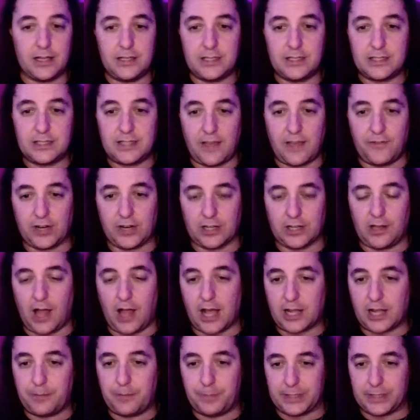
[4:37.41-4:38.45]
7
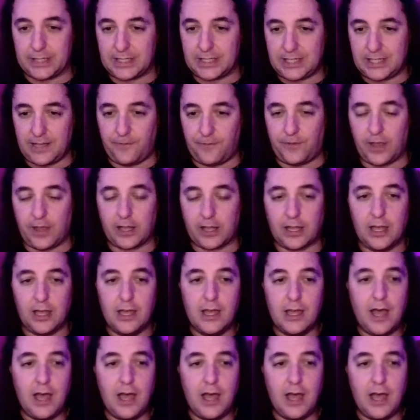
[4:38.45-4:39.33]
o'clock Pacific,